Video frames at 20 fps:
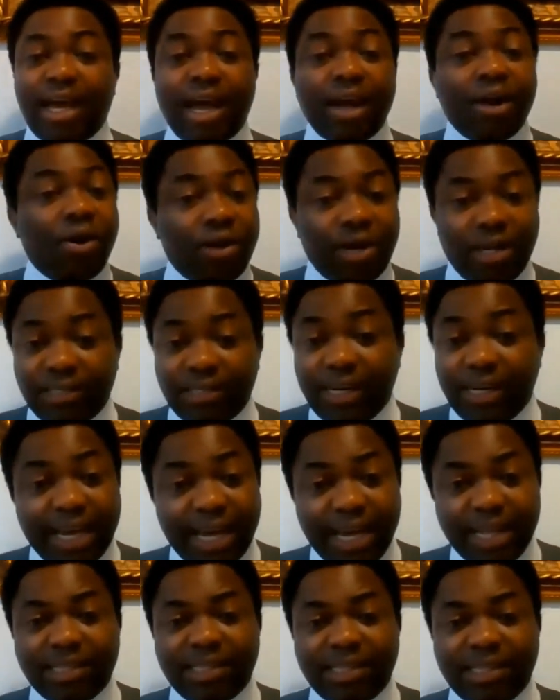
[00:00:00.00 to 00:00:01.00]
I honestly
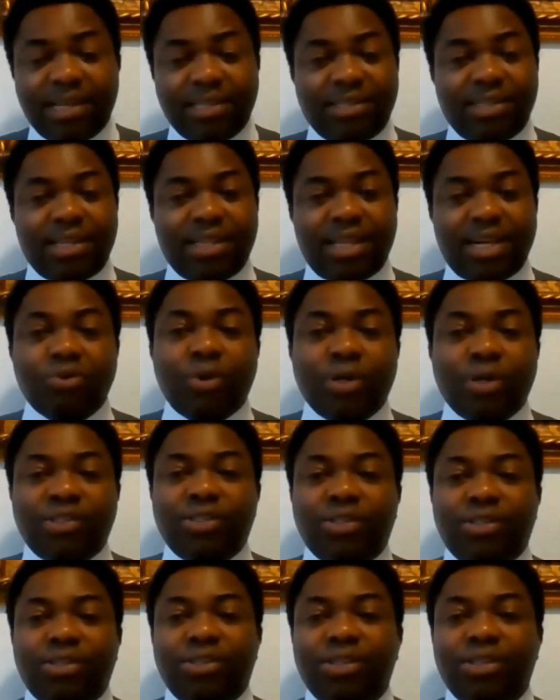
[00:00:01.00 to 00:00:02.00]
can't answer that question,